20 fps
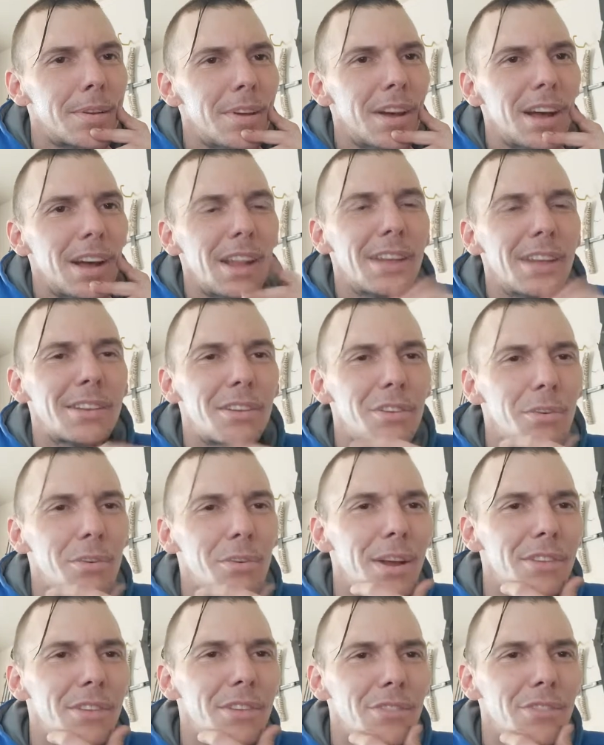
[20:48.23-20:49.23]
I like the New
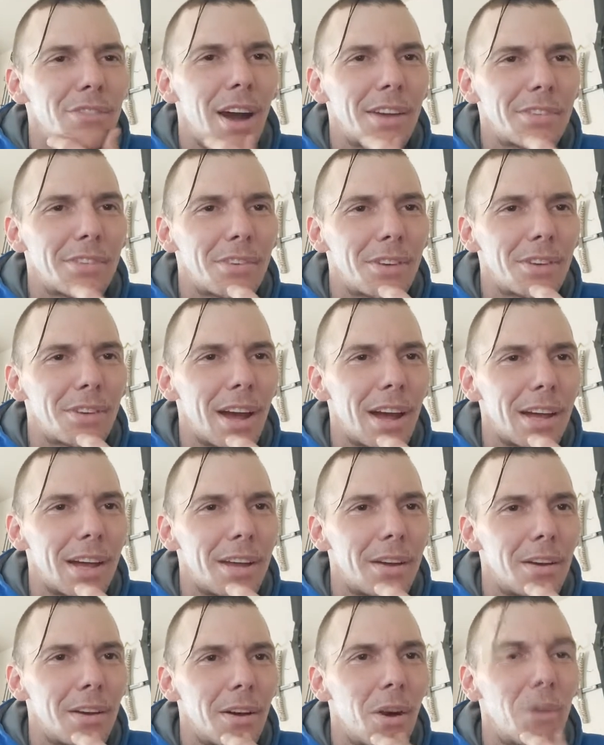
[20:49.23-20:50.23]
Age doctor
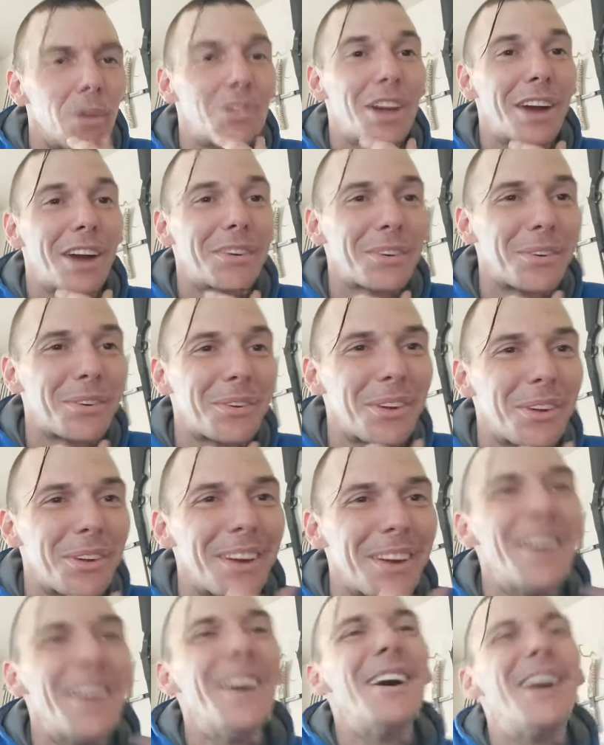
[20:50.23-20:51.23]
guy. Oh, Dr.
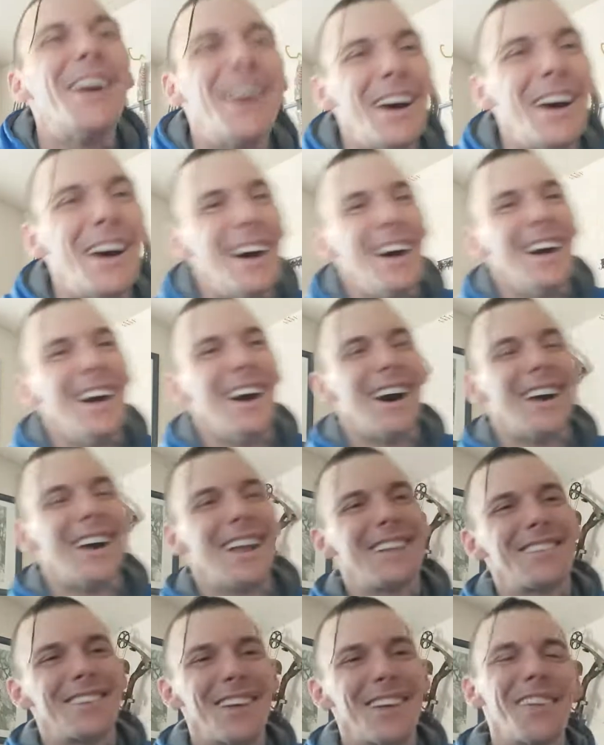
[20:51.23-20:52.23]
Greer. Oh,
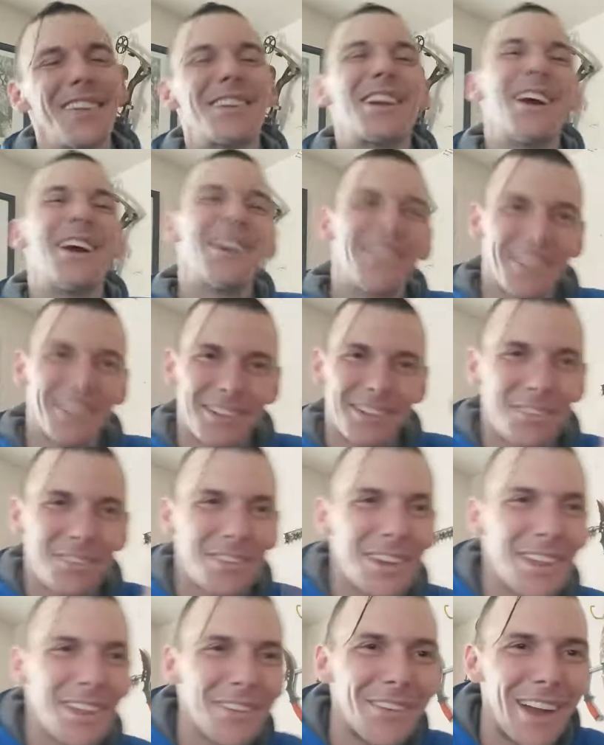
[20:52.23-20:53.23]
that's another character. That's
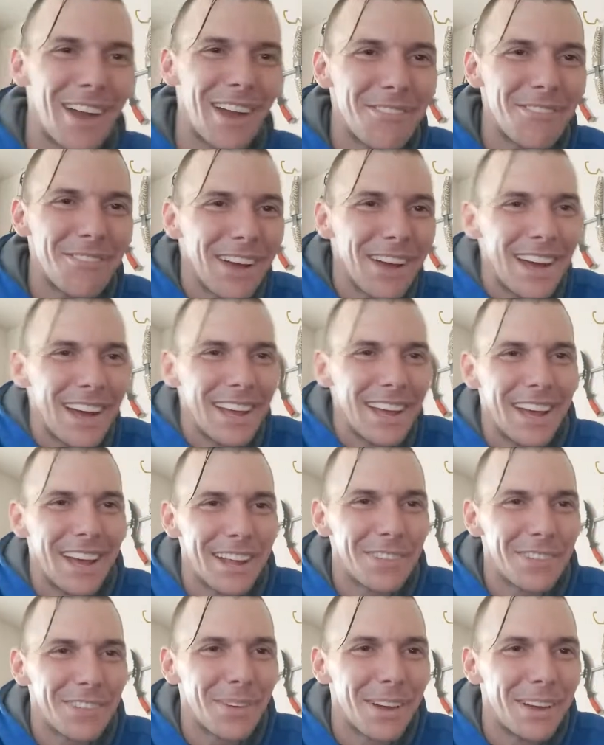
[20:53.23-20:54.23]
another one. I forgot. Yeah,
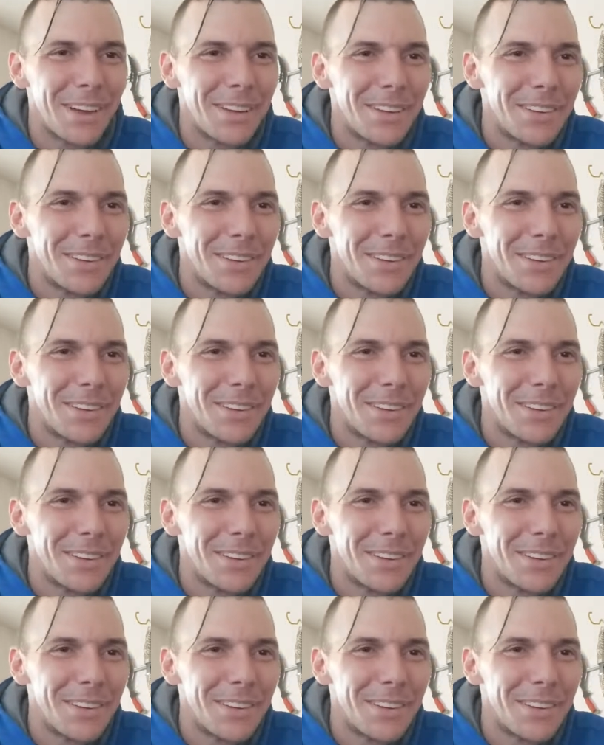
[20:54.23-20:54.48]
that's right.